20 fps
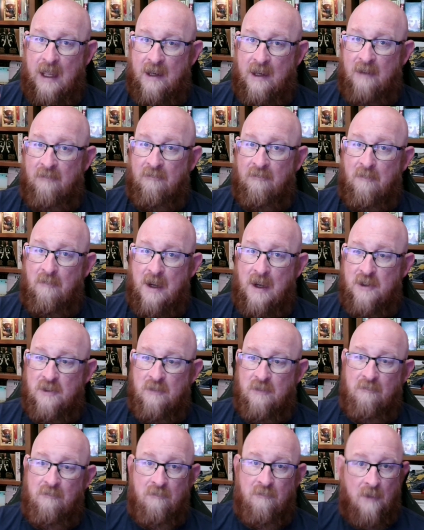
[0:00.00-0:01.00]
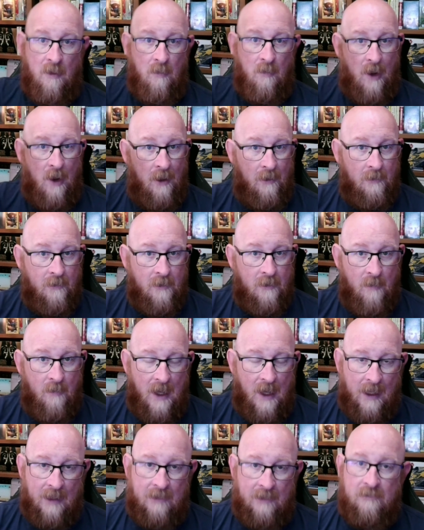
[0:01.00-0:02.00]
that information from other
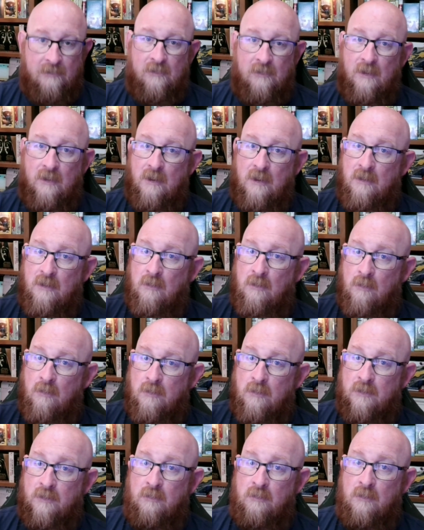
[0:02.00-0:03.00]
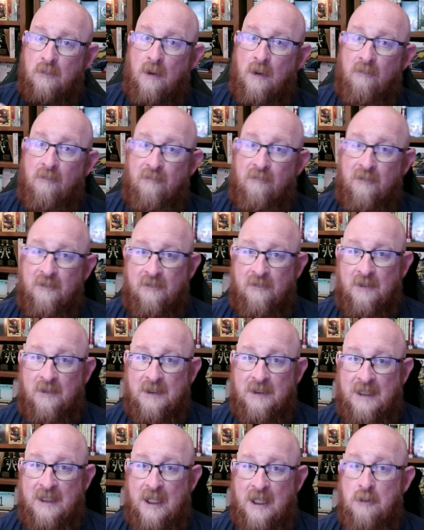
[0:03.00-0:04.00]
commands in order to
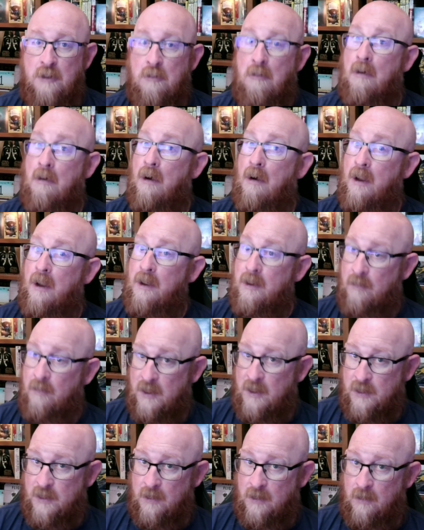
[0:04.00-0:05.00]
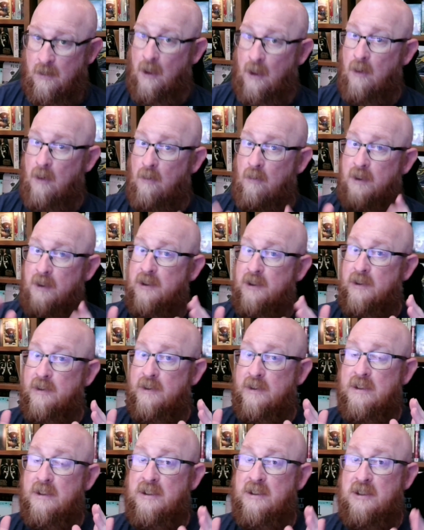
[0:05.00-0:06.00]
facilitate your hunt mission, which
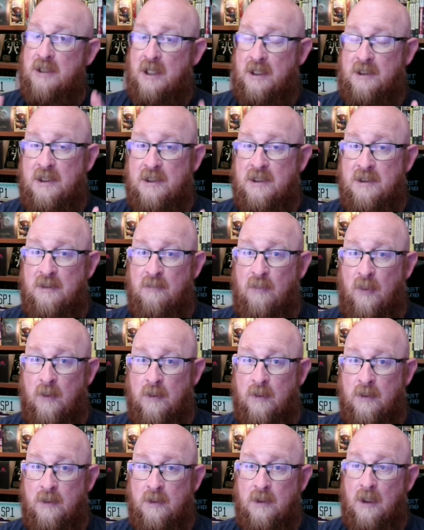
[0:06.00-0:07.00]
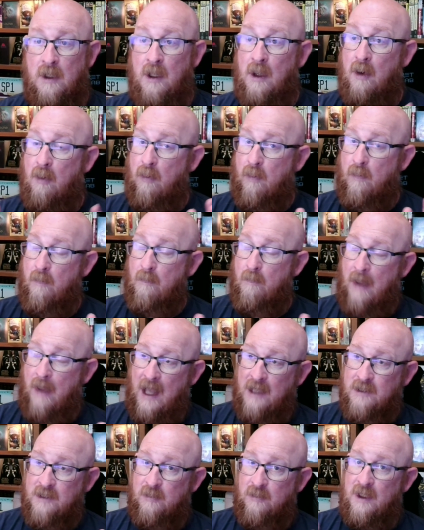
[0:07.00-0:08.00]
is just as important,
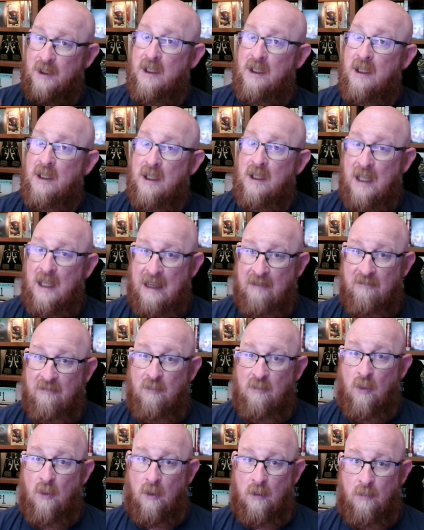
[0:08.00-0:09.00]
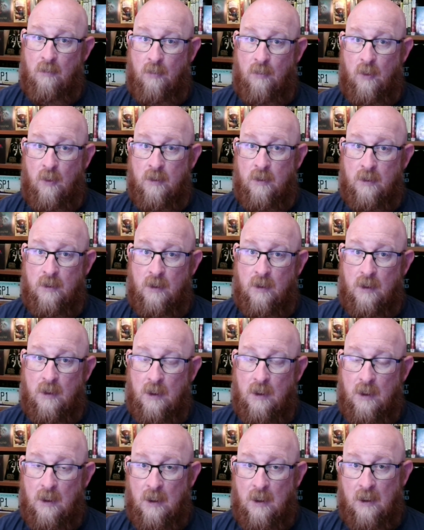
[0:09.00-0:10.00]
possibly even more important.
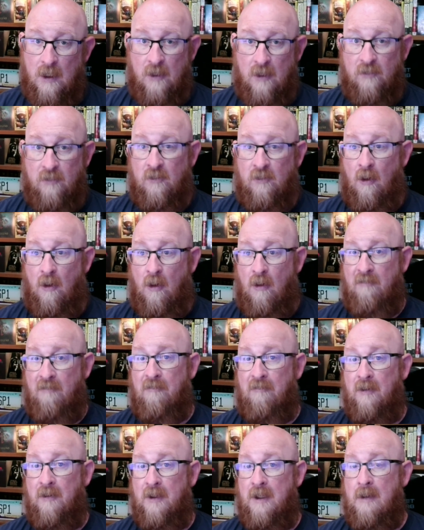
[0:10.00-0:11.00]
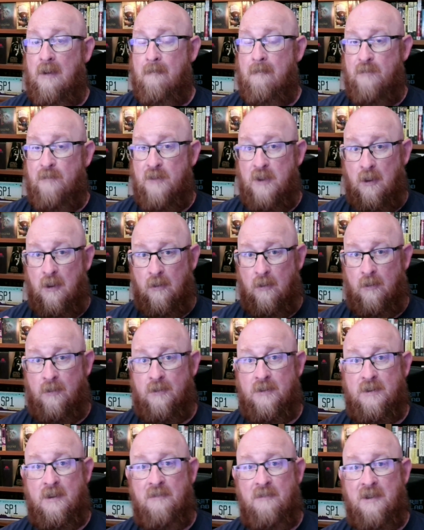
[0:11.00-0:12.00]
So hopefully you
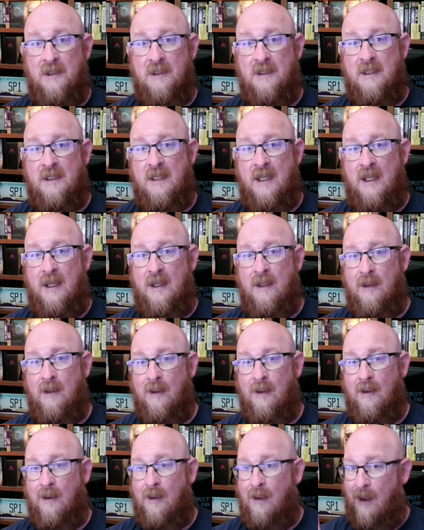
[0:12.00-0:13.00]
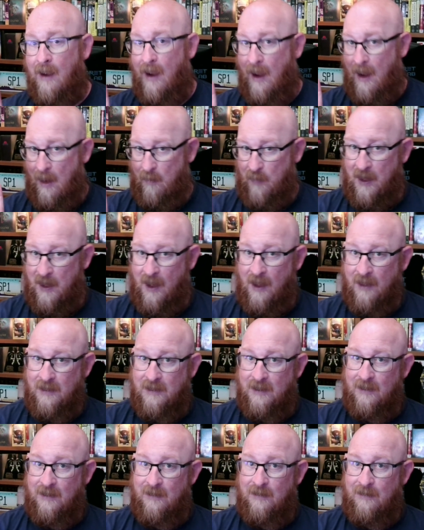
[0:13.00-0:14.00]
learned something today. Happy
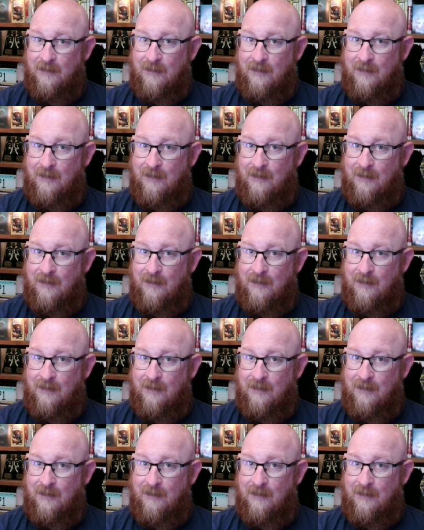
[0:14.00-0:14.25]
hunting,